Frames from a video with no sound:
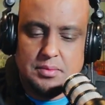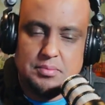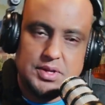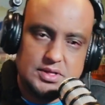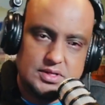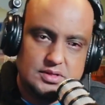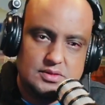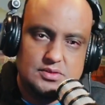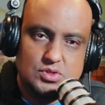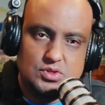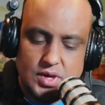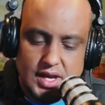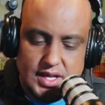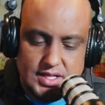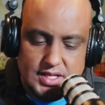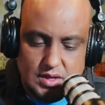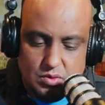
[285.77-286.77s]
But you
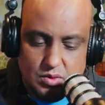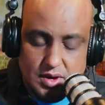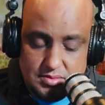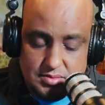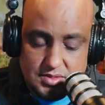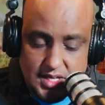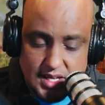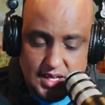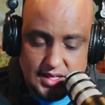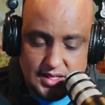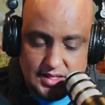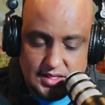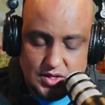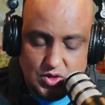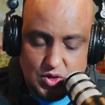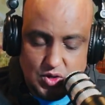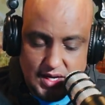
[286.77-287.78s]
guys get what I'm saying.
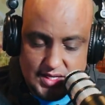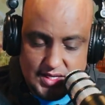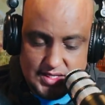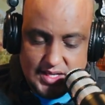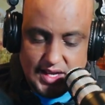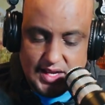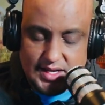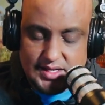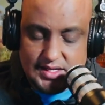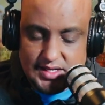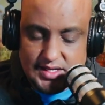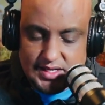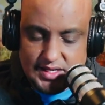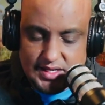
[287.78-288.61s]
You understand.